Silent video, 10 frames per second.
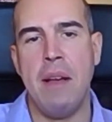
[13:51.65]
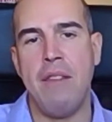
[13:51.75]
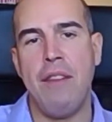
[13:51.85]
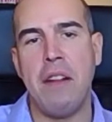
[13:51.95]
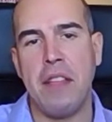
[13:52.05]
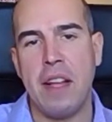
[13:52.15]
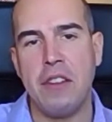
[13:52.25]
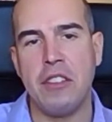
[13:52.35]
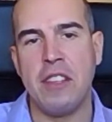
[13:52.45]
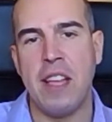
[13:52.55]
Final thing I'd
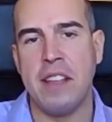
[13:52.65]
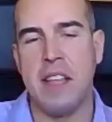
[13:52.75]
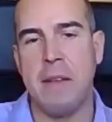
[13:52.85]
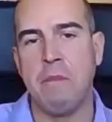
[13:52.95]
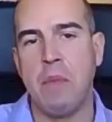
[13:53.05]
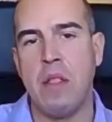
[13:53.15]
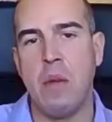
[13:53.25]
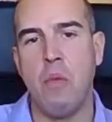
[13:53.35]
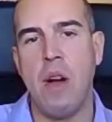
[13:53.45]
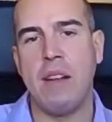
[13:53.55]
just say is that the
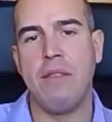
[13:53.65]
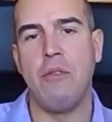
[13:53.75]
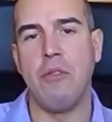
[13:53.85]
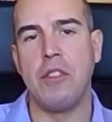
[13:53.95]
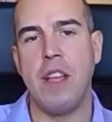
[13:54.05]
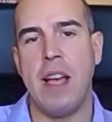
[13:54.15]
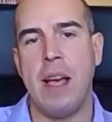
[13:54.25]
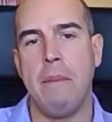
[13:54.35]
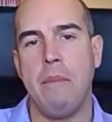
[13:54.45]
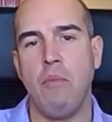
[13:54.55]
workforce
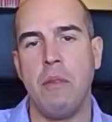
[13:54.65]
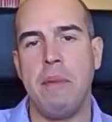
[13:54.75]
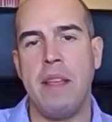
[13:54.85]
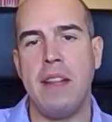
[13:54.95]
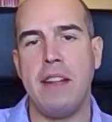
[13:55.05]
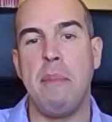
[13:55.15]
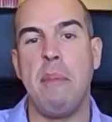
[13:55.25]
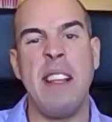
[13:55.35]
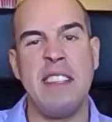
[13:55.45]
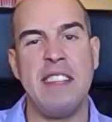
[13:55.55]
will be
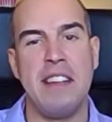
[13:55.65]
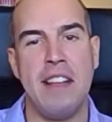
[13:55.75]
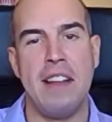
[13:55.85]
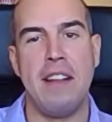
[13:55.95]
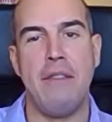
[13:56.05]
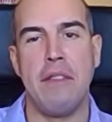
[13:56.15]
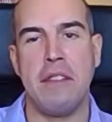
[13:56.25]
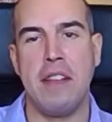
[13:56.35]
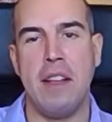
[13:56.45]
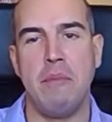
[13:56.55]
depleted at different
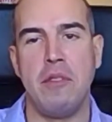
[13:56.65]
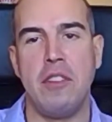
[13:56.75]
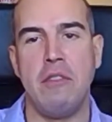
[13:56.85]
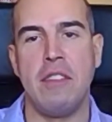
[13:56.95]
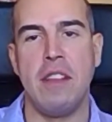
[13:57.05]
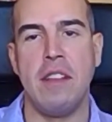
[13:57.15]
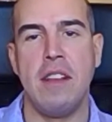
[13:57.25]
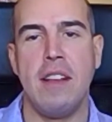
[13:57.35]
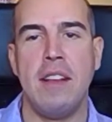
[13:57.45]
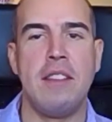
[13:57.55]
times due to
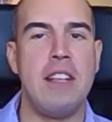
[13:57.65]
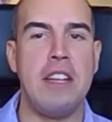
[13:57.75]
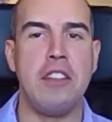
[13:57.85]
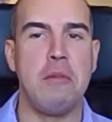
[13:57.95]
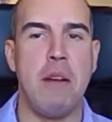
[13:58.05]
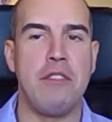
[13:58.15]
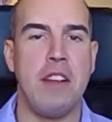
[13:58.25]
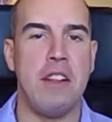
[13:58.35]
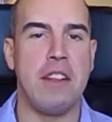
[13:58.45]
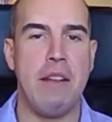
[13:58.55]
teachers who have
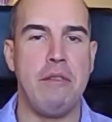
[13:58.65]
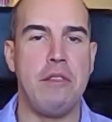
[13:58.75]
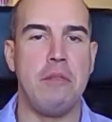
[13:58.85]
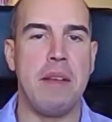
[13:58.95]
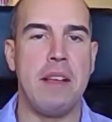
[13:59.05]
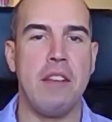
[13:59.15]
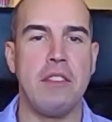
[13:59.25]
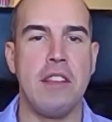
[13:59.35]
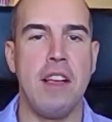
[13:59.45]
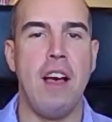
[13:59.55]
childcare issues
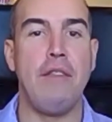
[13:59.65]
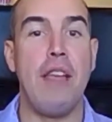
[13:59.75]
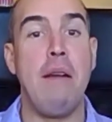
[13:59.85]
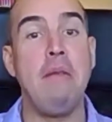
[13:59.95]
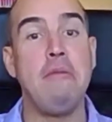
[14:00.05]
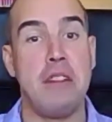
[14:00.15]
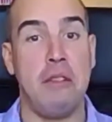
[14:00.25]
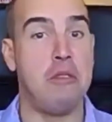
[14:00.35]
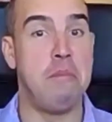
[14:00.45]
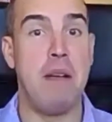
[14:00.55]
because of their own
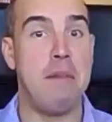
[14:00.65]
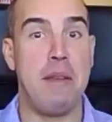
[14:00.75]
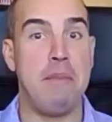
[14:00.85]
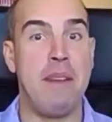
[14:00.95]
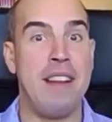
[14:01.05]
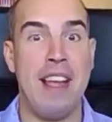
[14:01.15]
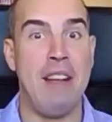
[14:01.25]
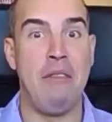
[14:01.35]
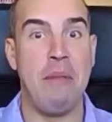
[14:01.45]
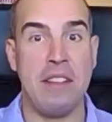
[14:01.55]
children maybe being in an
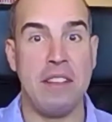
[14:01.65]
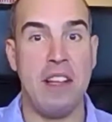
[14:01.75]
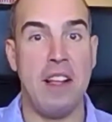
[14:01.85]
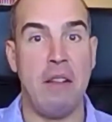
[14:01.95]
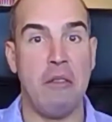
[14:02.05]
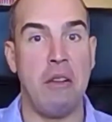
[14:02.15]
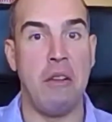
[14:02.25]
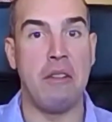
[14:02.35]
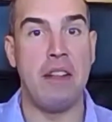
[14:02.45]
area where there's a local lockdown,